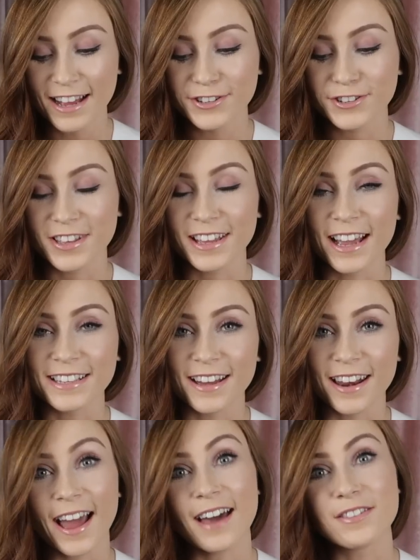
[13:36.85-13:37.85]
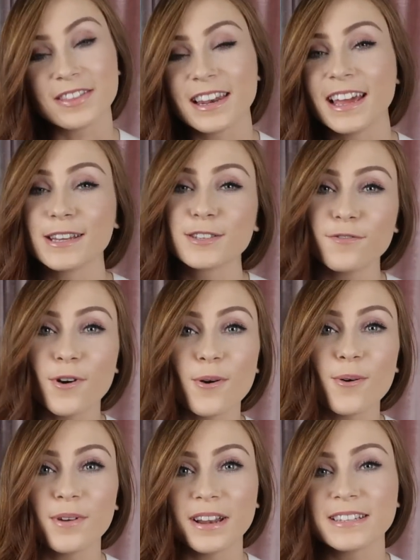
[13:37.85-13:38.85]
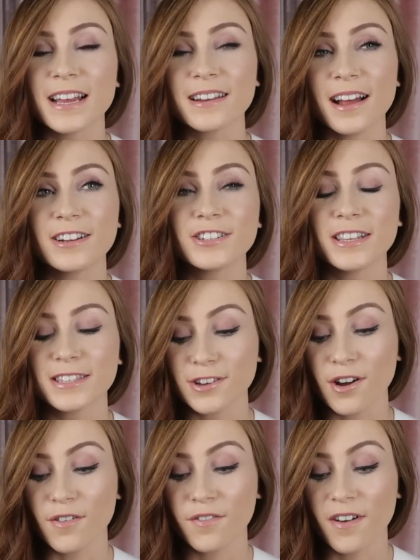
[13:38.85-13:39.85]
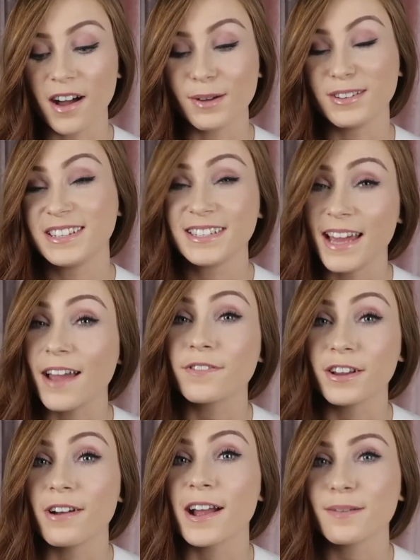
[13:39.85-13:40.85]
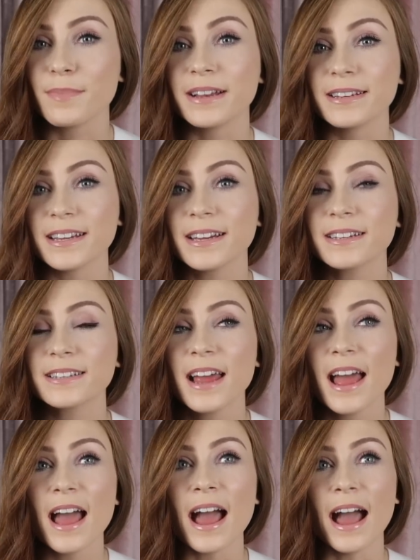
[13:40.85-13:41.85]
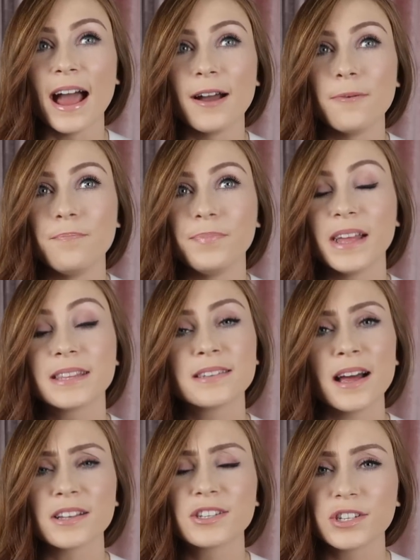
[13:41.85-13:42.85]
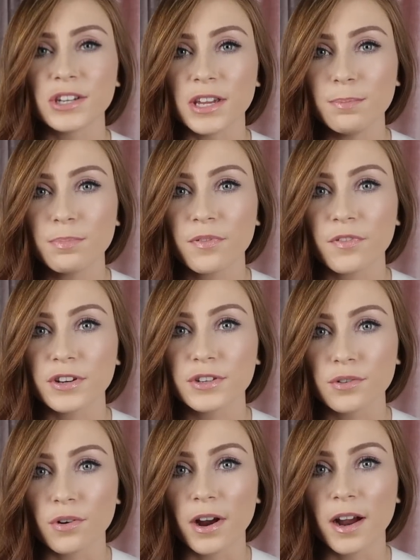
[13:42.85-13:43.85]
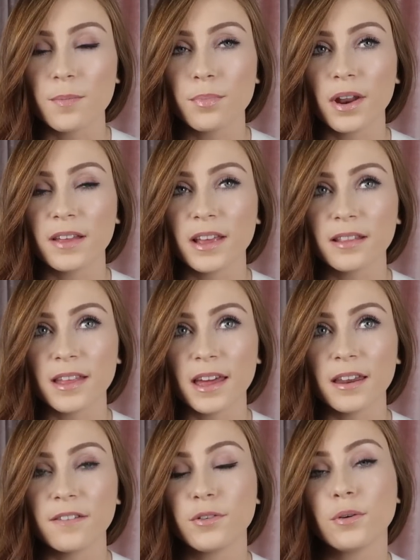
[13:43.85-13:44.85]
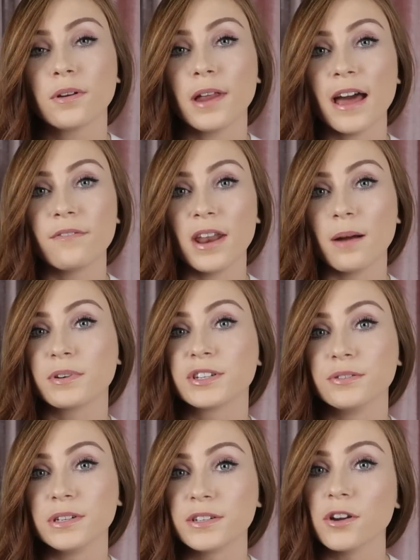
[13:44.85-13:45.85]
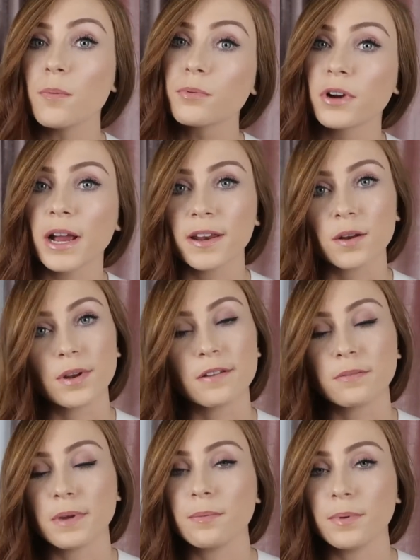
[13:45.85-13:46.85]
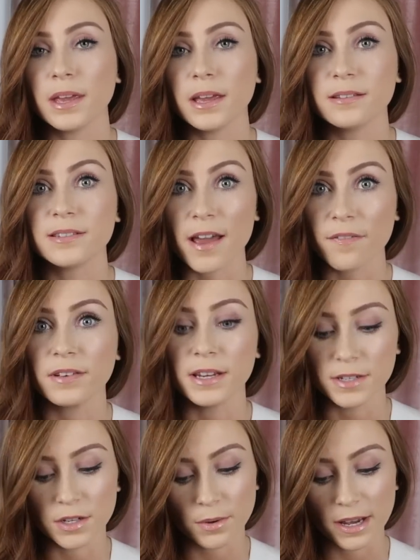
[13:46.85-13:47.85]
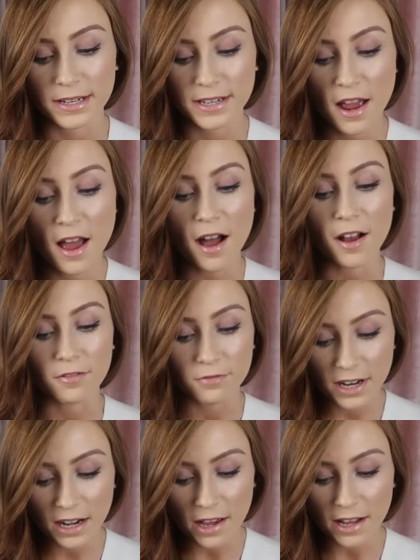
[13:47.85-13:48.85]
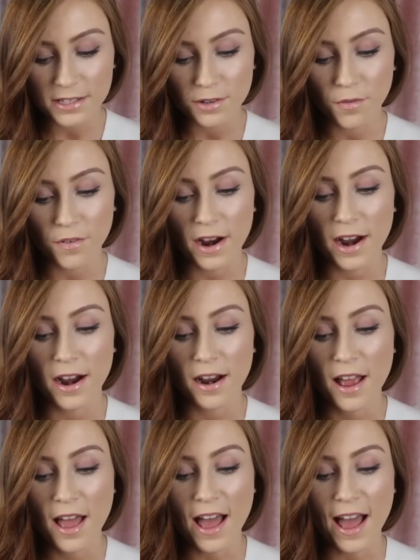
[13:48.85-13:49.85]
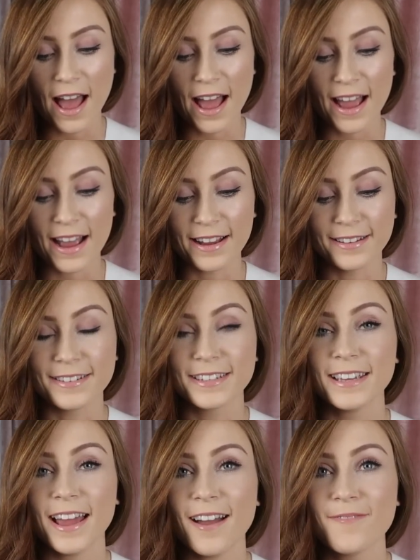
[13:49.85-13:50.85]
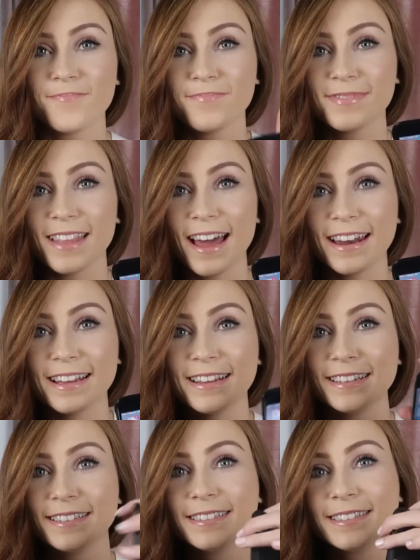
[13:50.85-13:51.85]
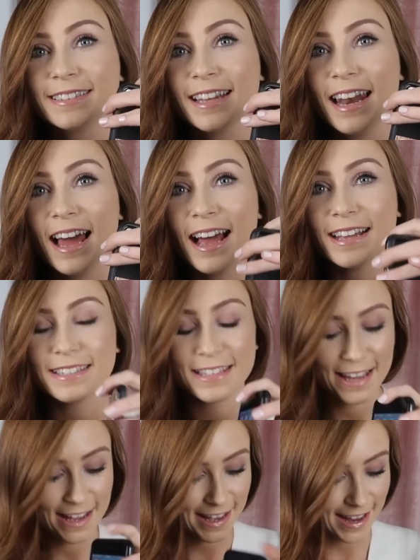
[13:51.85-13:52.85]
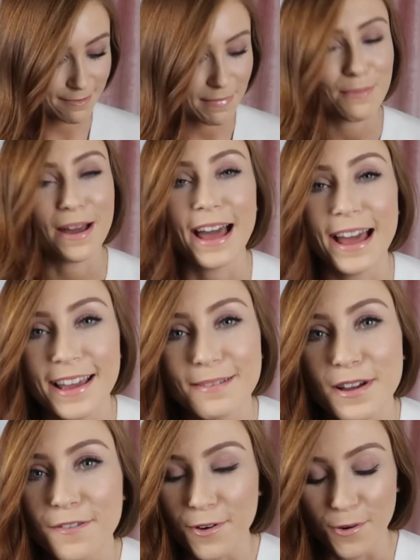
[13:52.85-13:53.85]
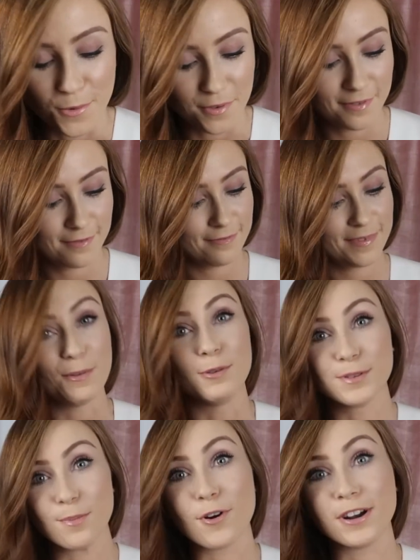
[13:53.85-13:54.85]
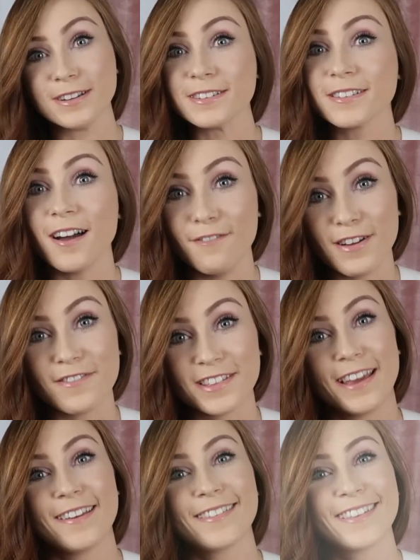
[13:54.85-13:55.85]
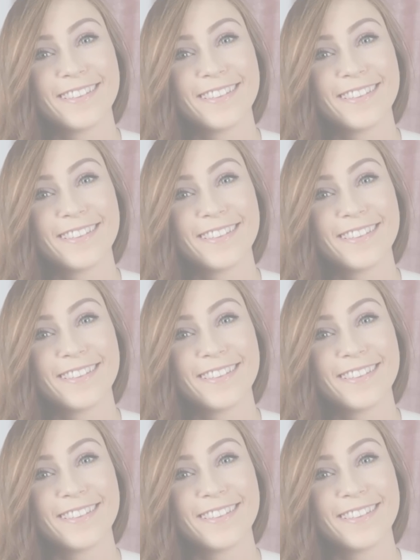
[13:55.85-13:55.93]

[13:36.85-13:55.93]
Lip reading: just, I guess, kind of having the latest phone and technology and stuff, I would definitely recommend it. It's not cheap for sure, but I think that if you can have an opportunity to upgrade or whatever it may be, definitely do it. I really like it so far, and yeah, that is the last thing in my bag, my phone. The most important of everything.